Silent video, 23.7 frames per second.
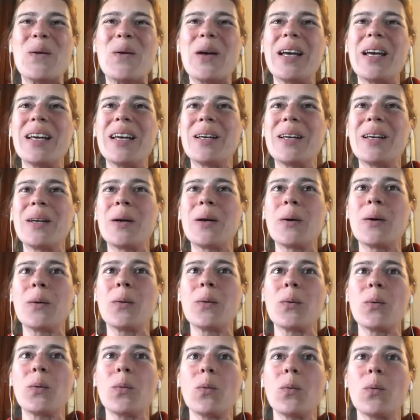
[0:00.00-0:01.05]
uh,
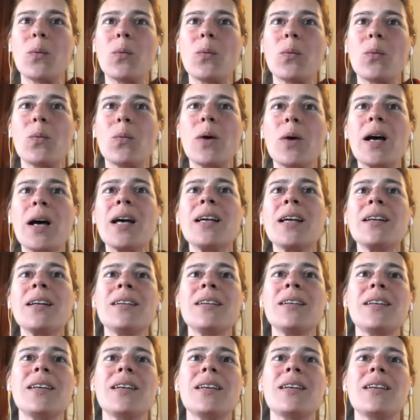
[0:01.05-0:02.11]
one,
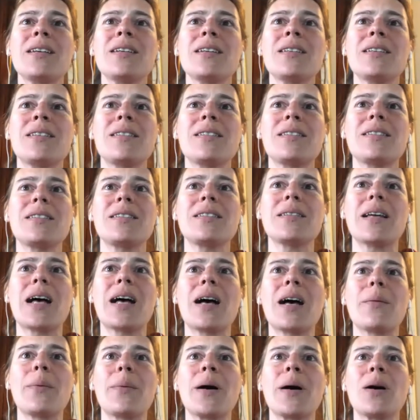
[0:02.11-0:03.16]
it's
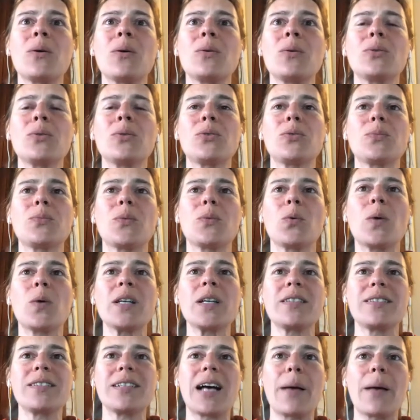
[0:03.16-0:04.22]
about
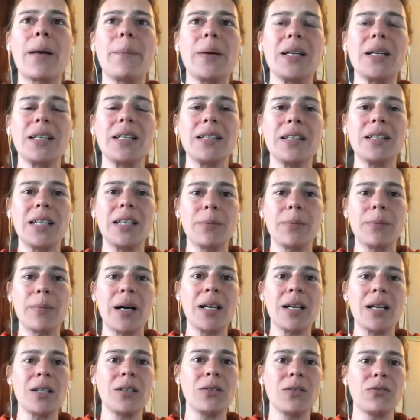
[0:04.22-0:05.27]
what's happening in
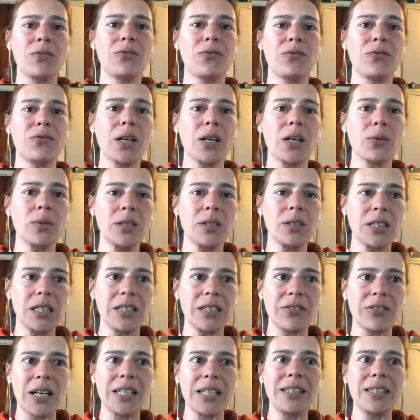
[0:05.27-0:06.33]
my faculty
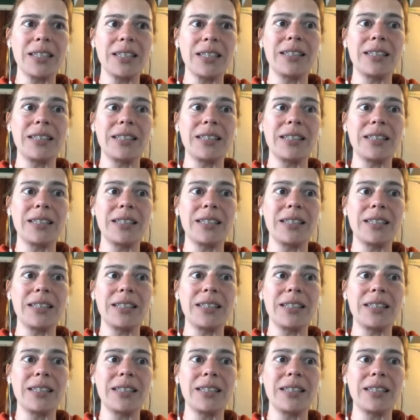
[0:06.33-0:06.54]
right